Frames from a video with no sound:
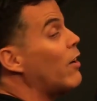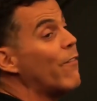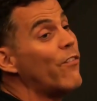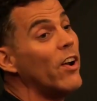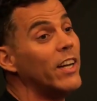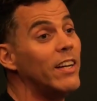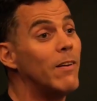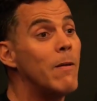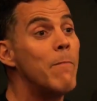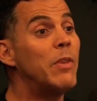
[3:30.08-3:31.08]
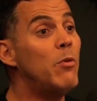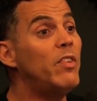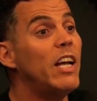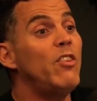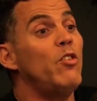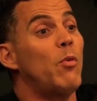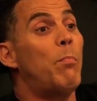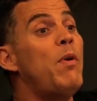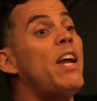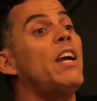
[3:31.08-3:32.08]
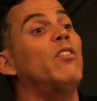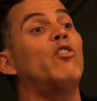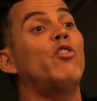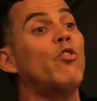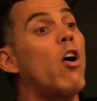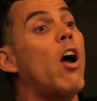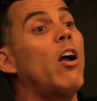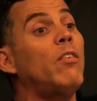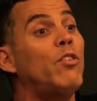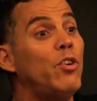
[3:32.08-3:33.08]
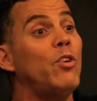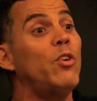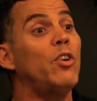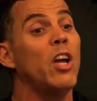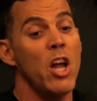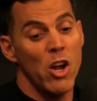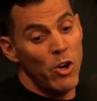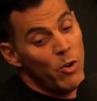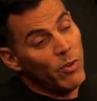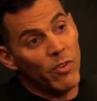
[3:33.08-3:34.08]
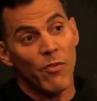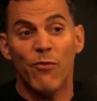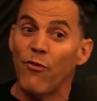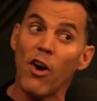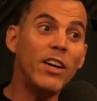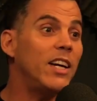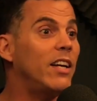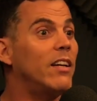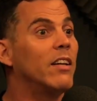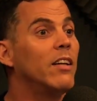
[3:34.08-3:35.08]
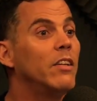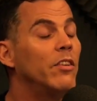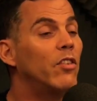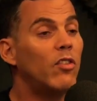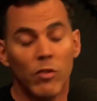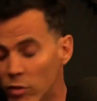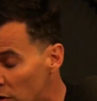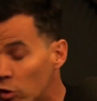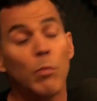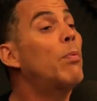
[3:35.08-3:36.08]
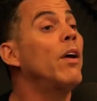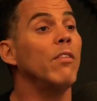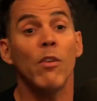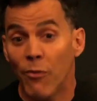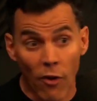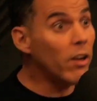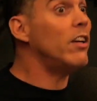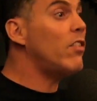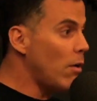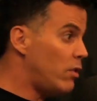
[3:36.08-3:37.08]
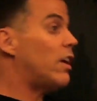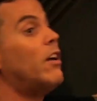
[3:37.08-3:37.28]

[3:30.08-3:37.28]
there was a big, strong dude who fucking spun the fucking chair. It was